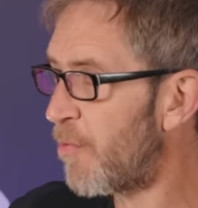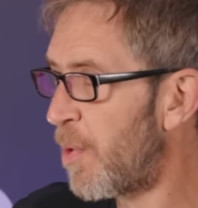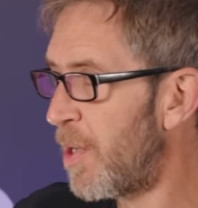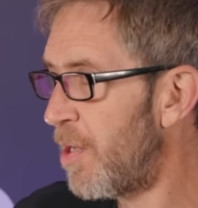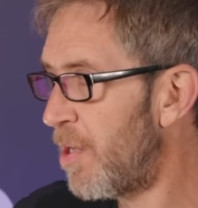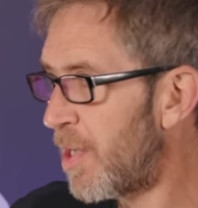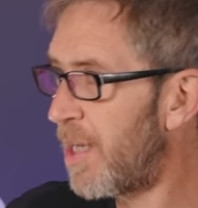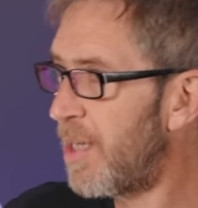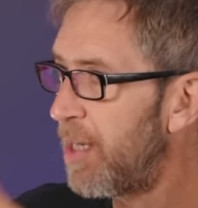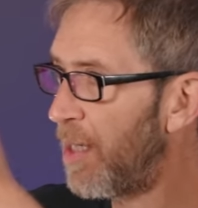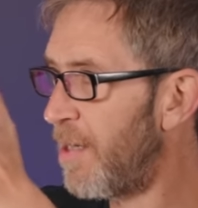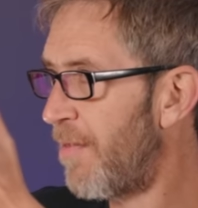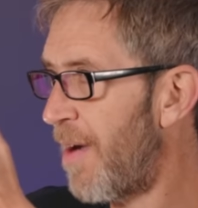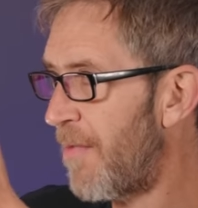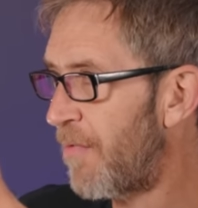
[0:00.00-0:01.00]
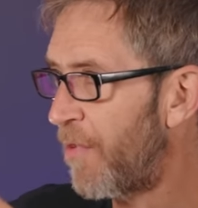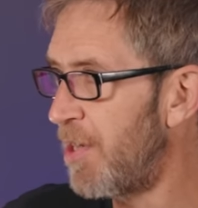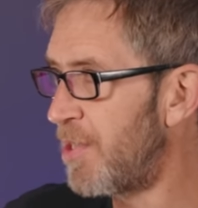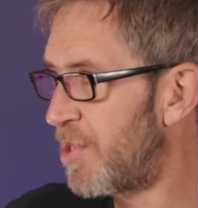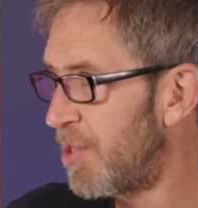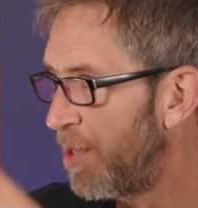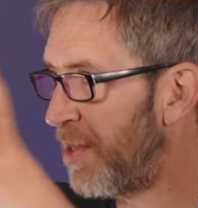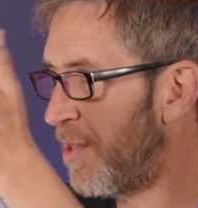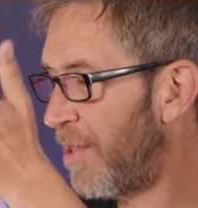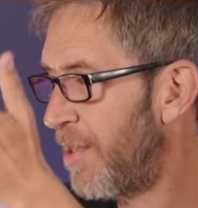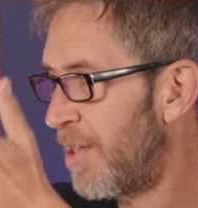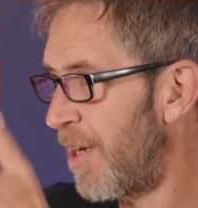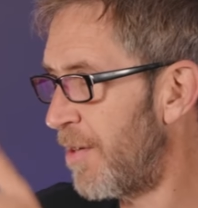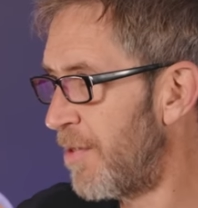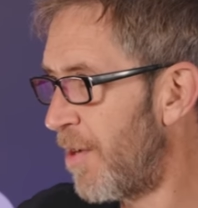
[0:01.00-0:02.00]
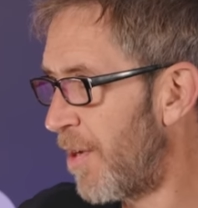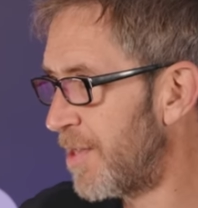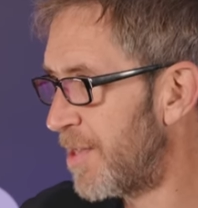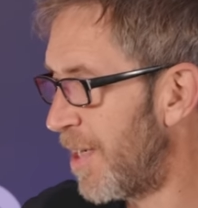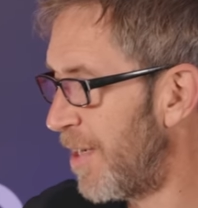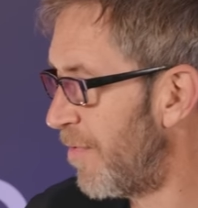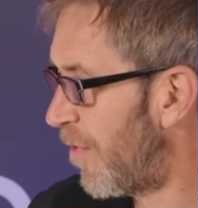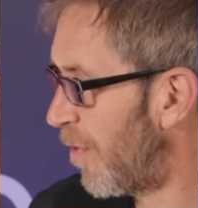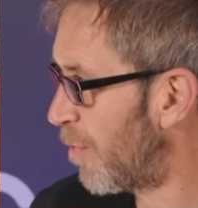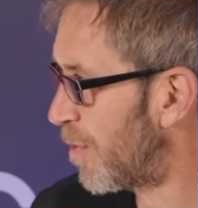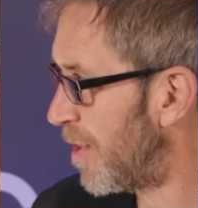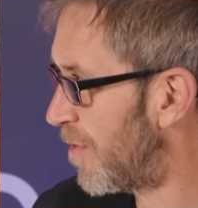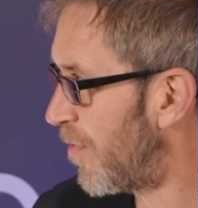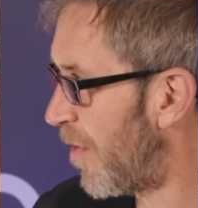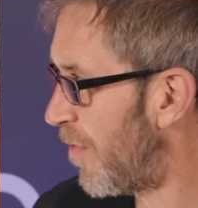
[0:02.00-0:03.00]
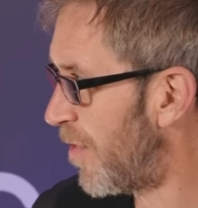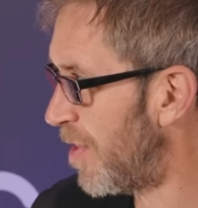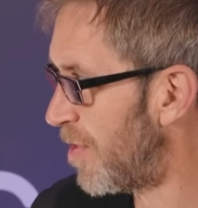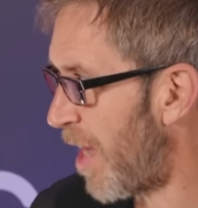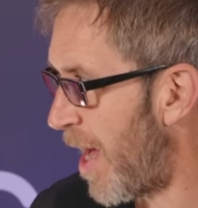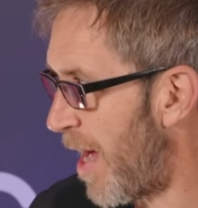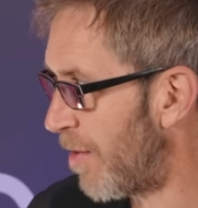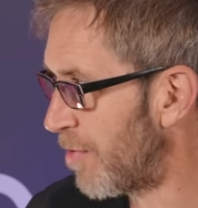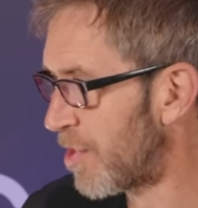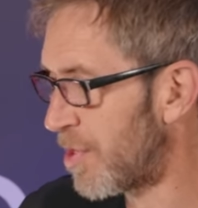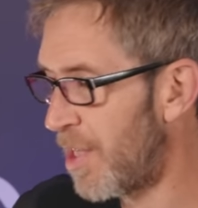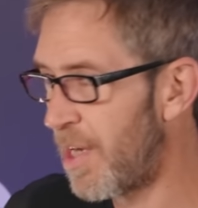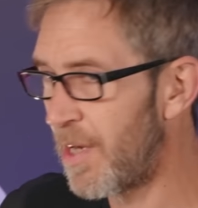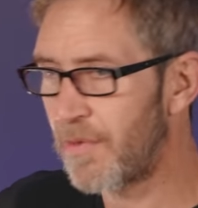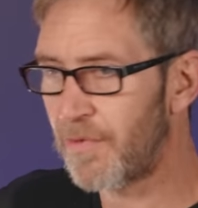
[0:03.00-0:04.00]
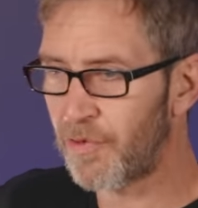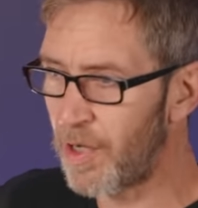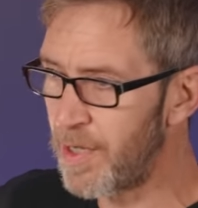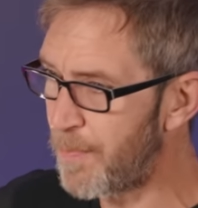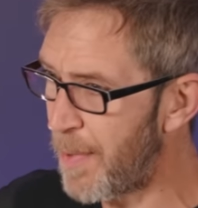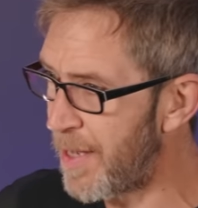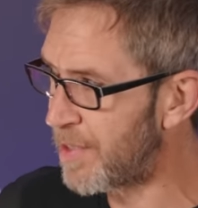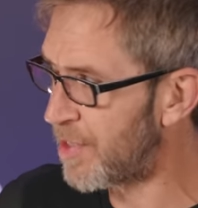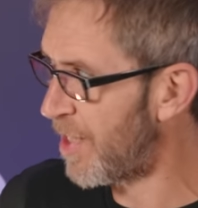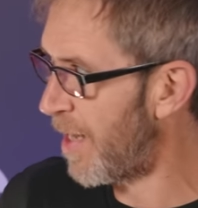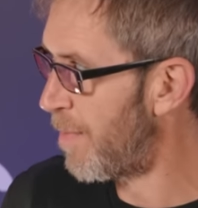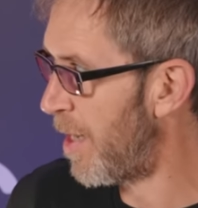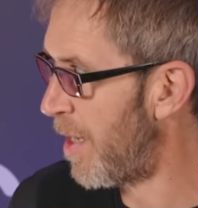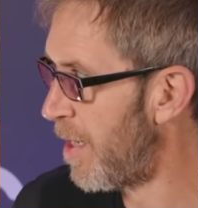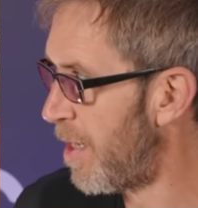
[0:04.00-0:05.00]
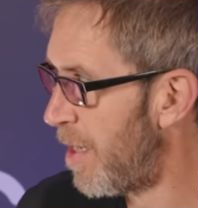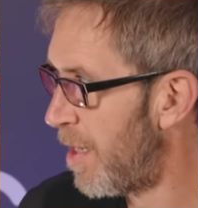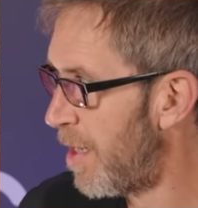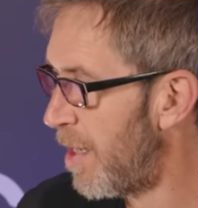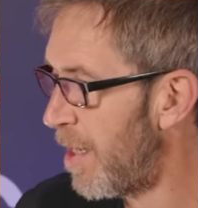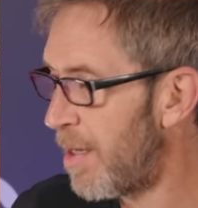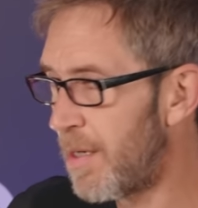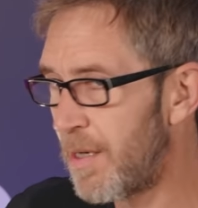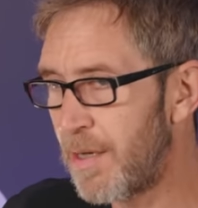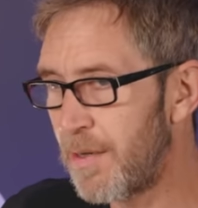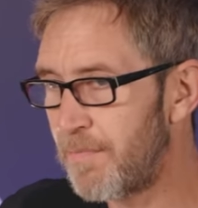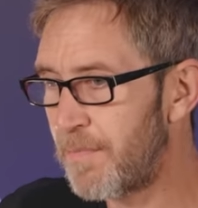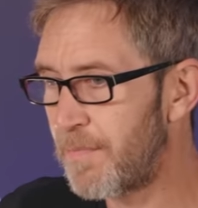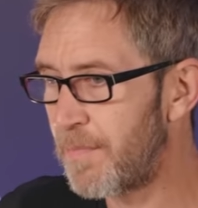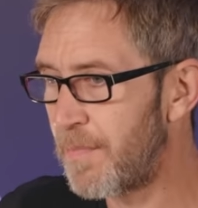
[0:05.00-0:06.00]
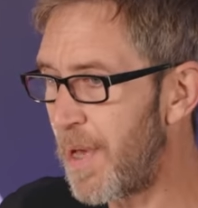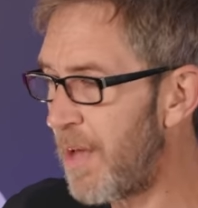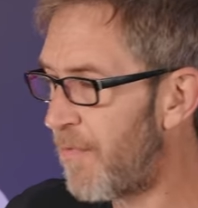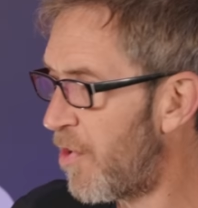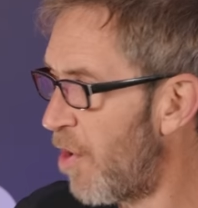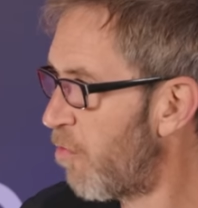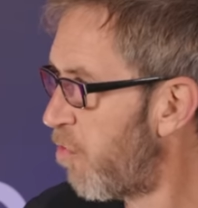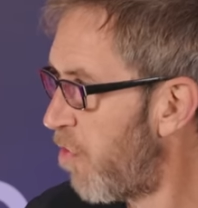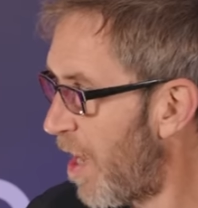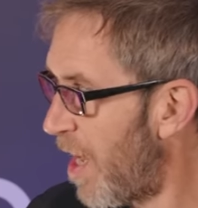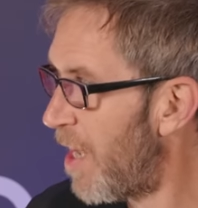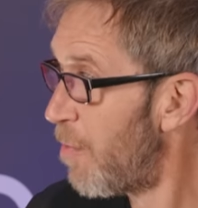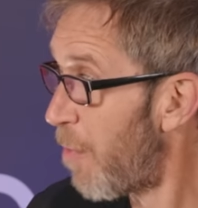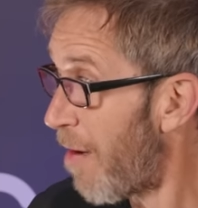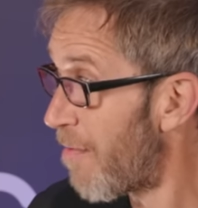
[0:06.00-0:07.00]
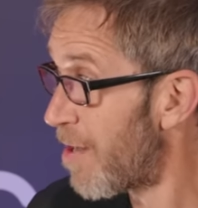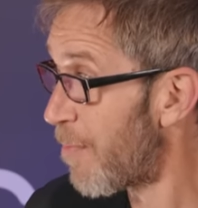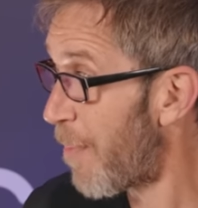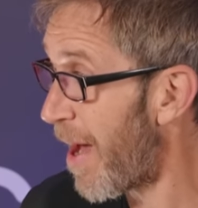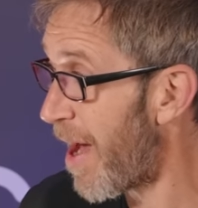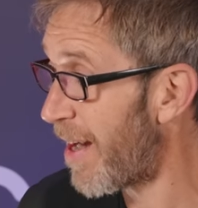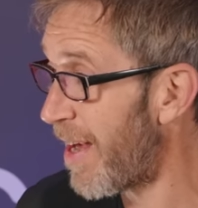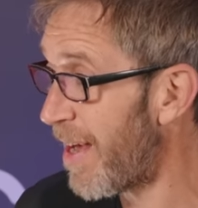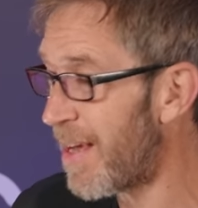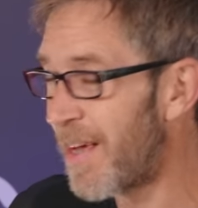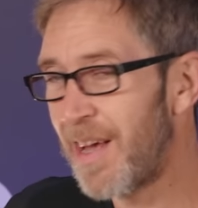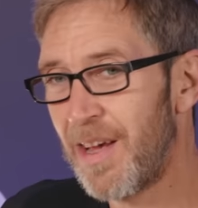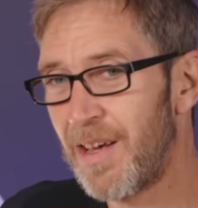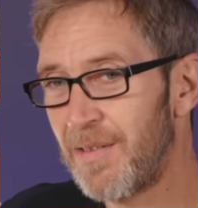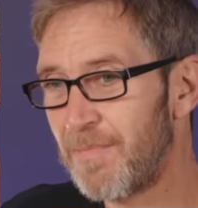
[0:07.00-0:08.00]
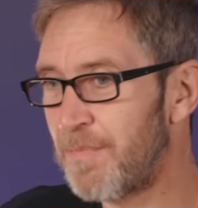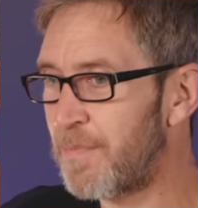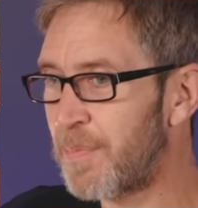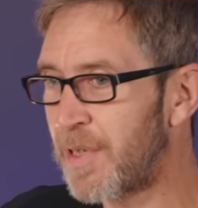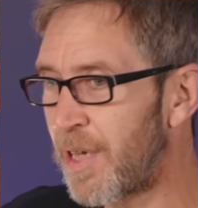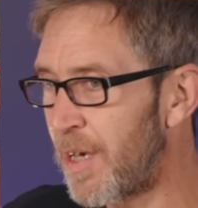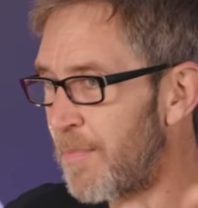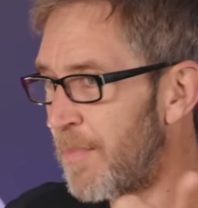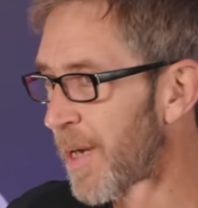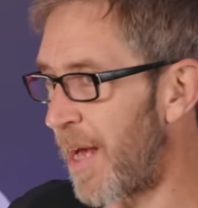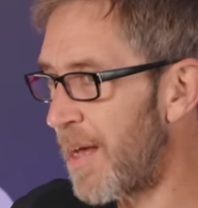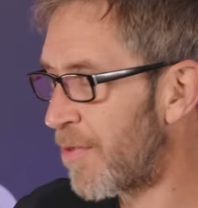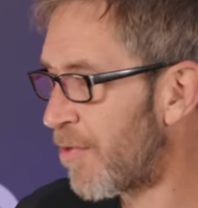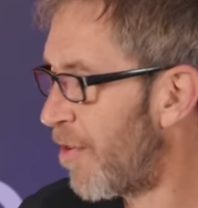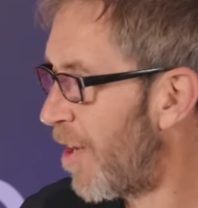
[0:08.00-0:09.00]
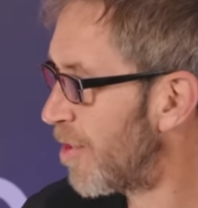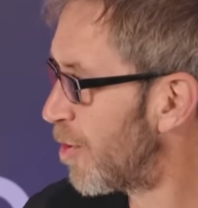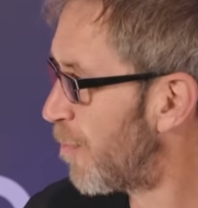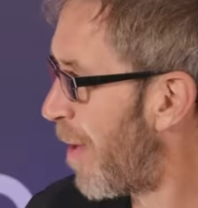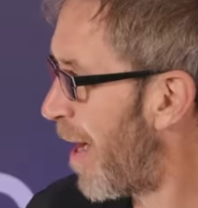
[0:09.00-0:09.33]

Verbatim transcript: If we're looking at your average, you know, 1940s, 50s house, three bed semi, if you're really worried about it, Go and get a three hundred